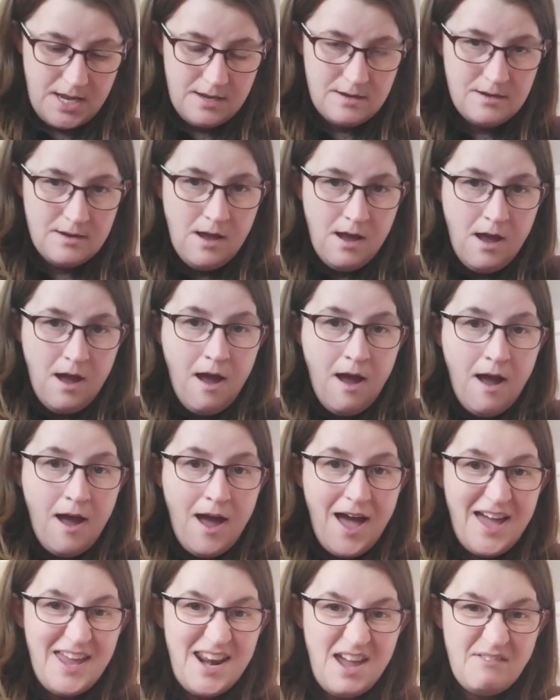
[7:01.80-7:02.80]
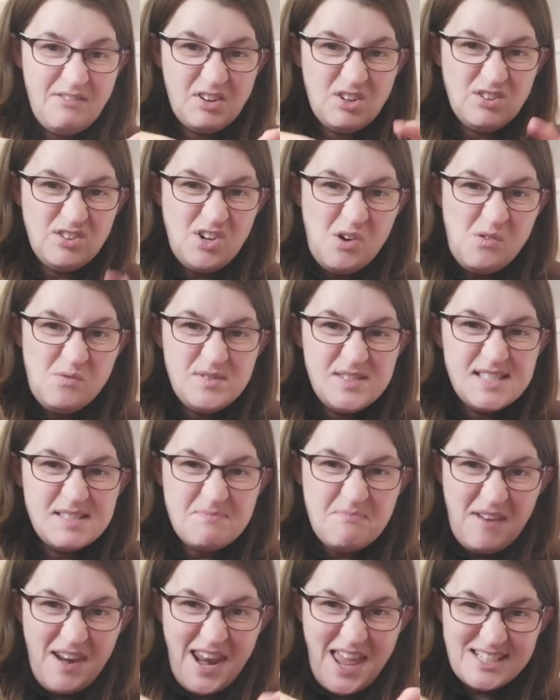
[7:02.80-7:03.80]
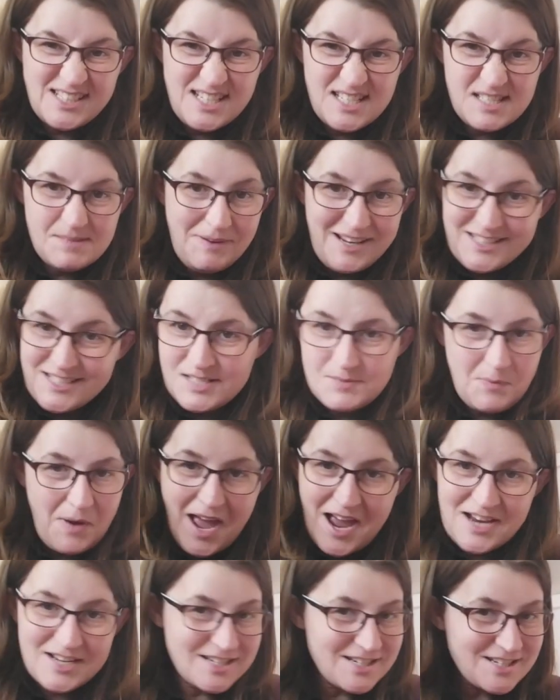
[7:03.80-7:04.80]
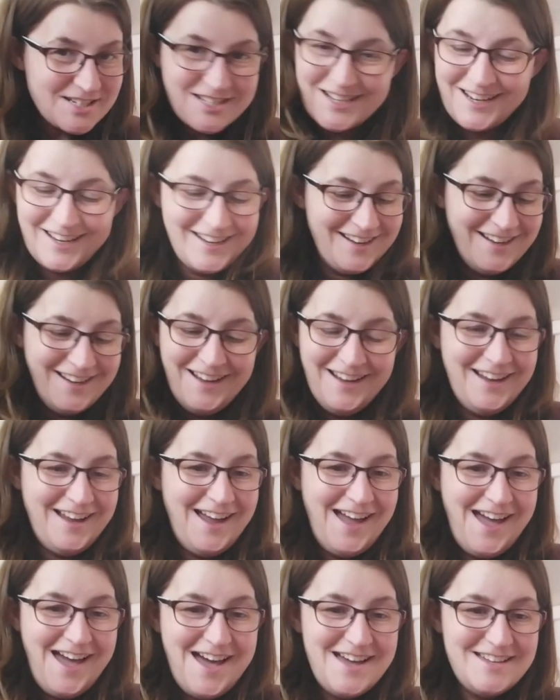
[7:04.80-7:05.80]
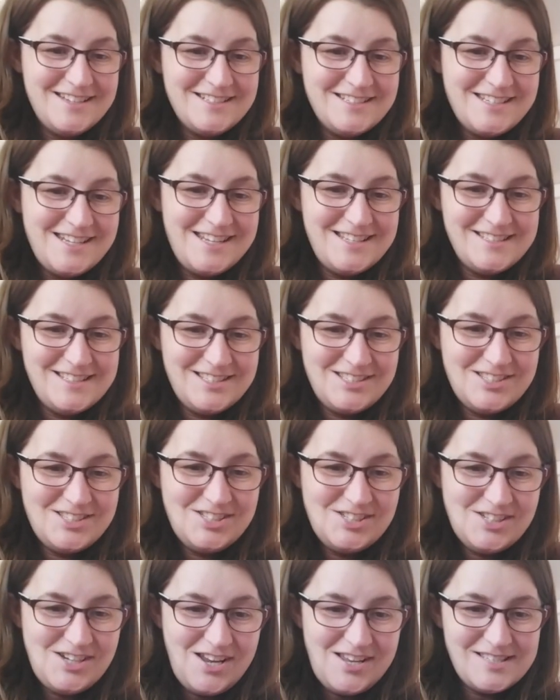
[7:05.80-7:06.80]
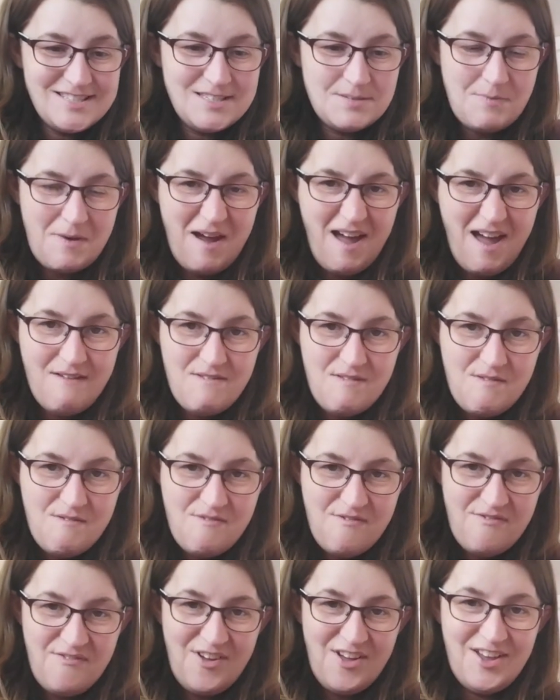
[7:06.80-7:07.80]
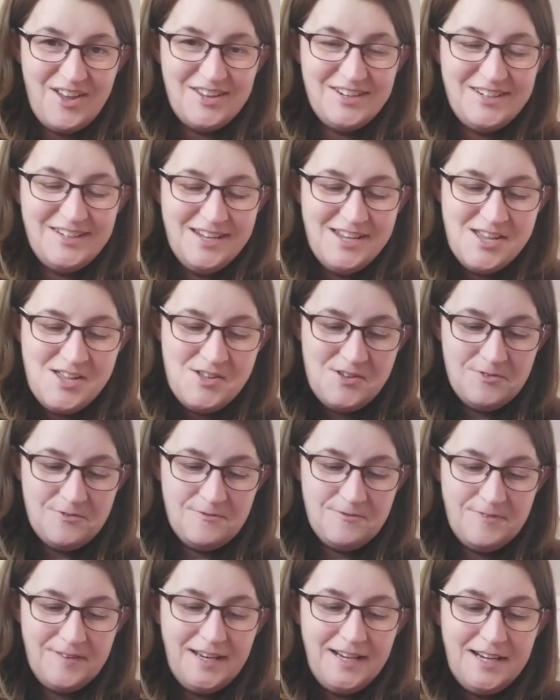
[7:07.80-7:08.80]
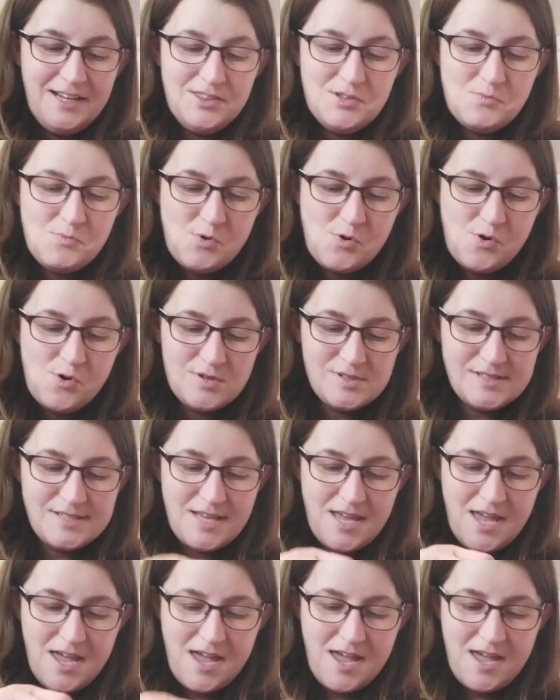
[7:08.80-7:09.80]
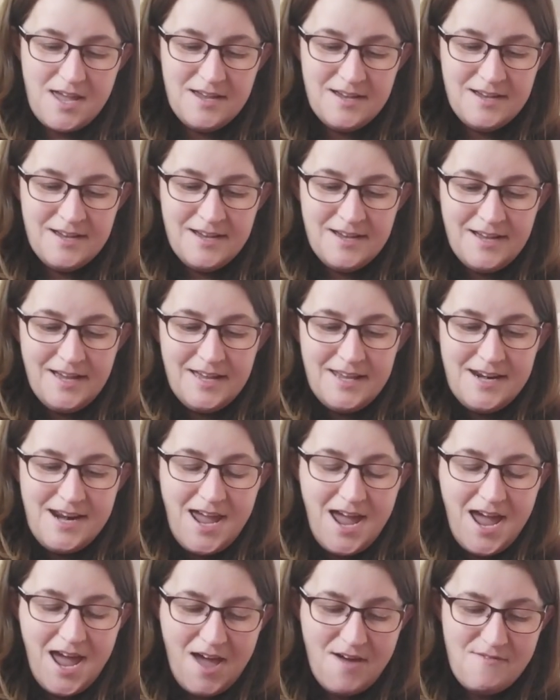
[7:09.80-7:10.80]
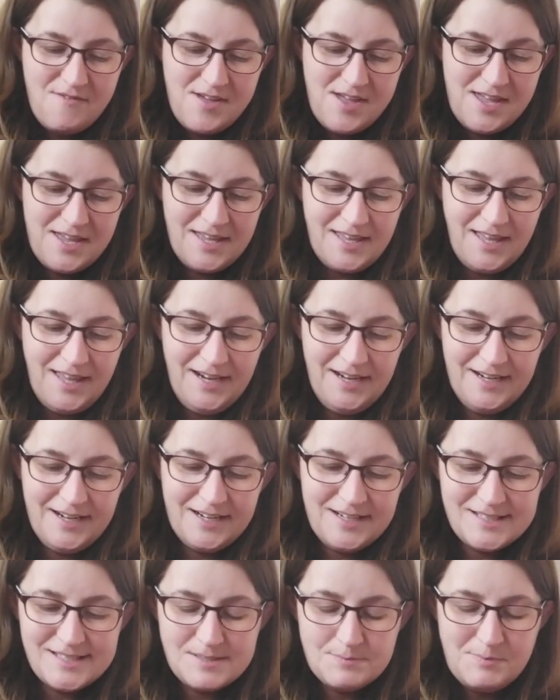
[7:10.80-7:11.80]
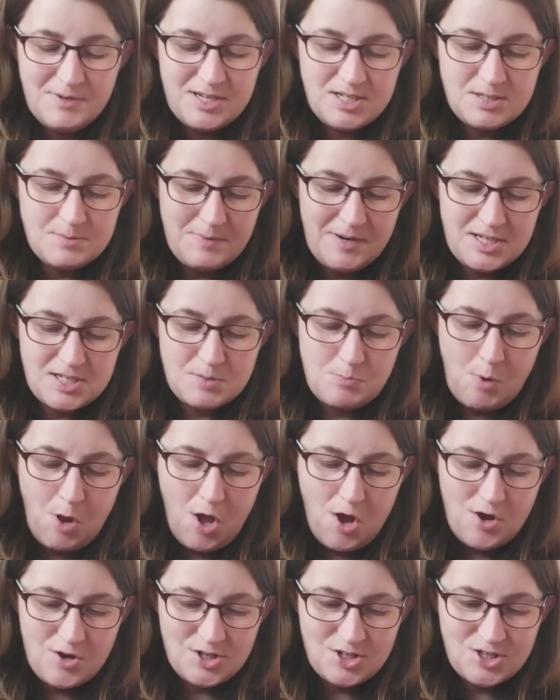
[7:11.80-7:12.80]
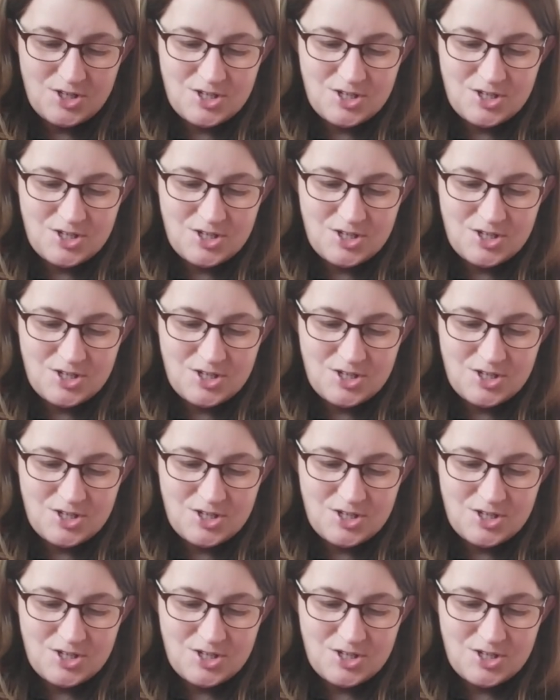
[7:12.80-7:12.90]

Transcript: and have a good old splashy splash. And it's just about having fun, feeling the water, and having a little splish splash splosh